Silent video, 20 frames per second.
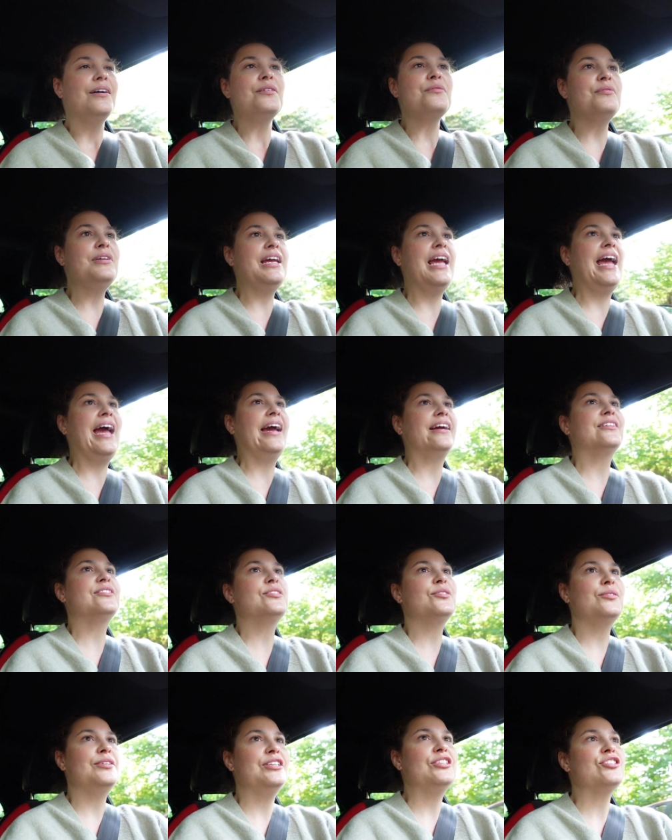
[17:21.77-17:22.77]
react
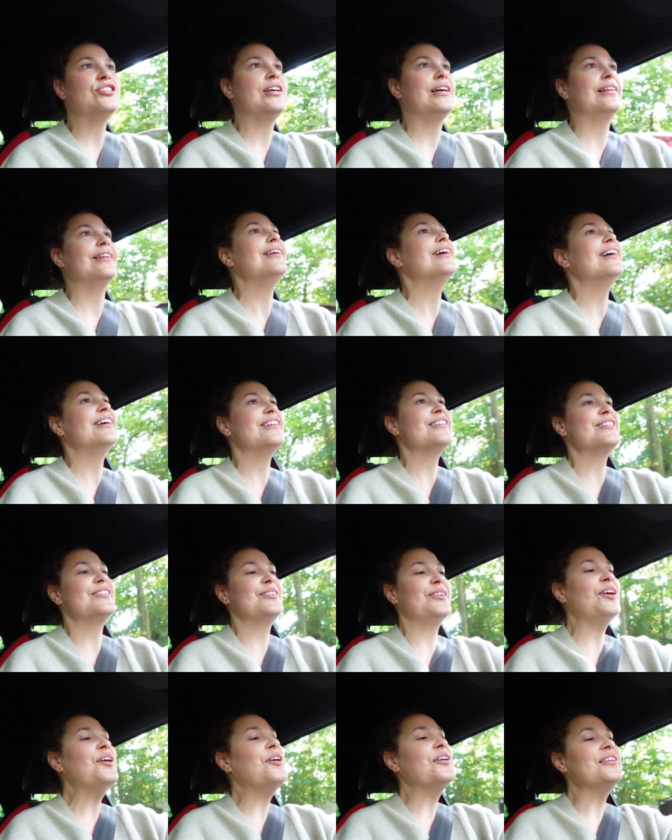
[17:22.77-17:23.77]
to each other and
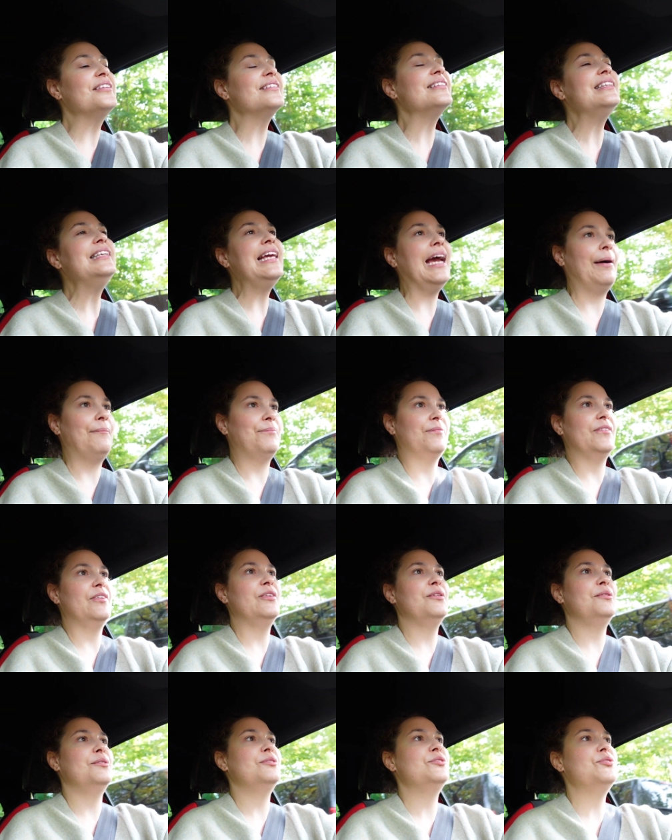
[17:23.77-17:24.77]
so on. Yeah,
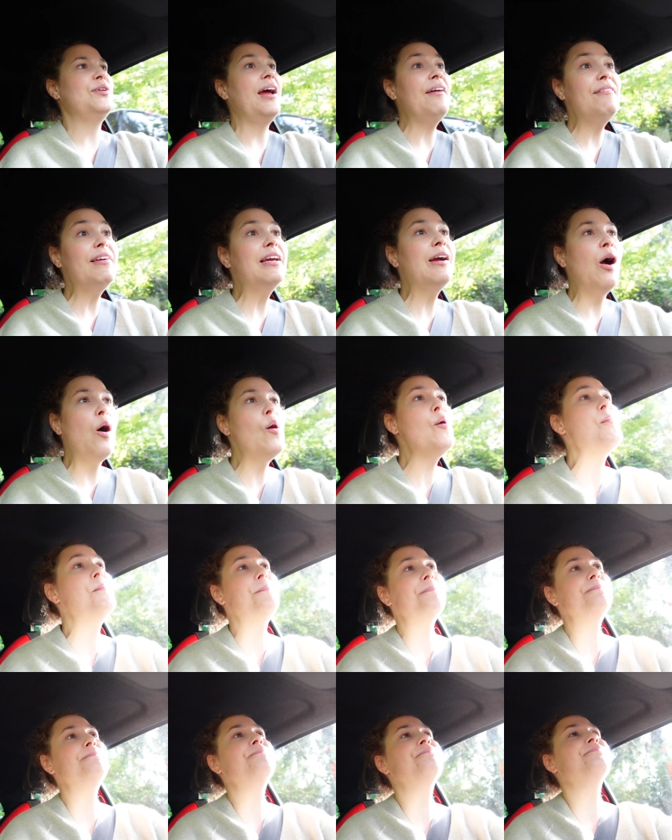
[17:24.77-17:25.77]
so driving home,
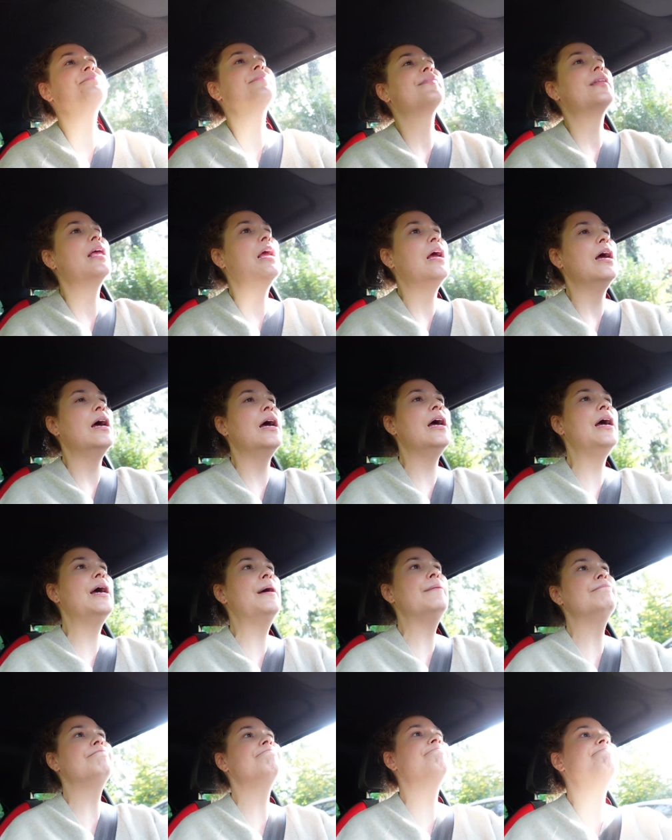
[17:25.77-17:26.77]

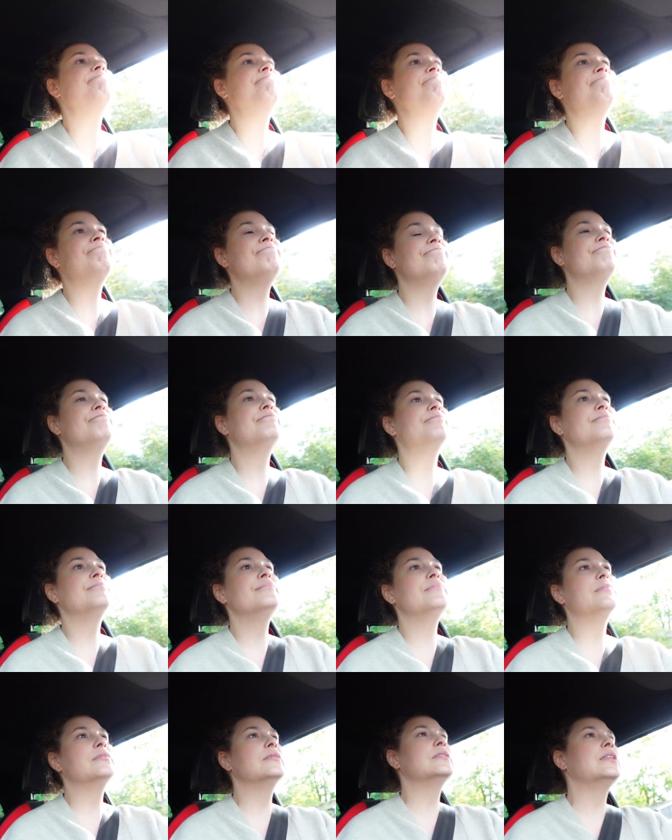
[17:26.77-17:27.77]
um,
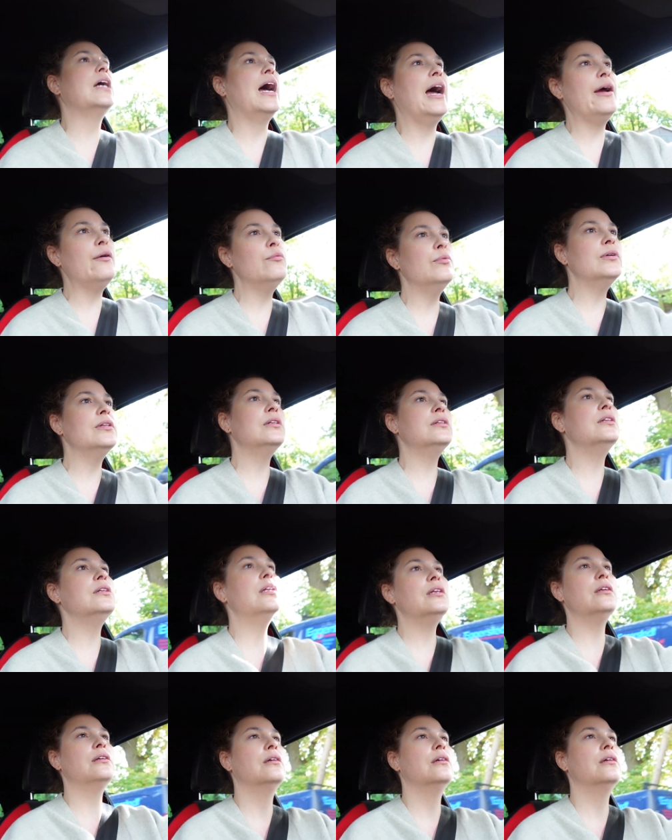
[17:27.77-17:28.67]
I will...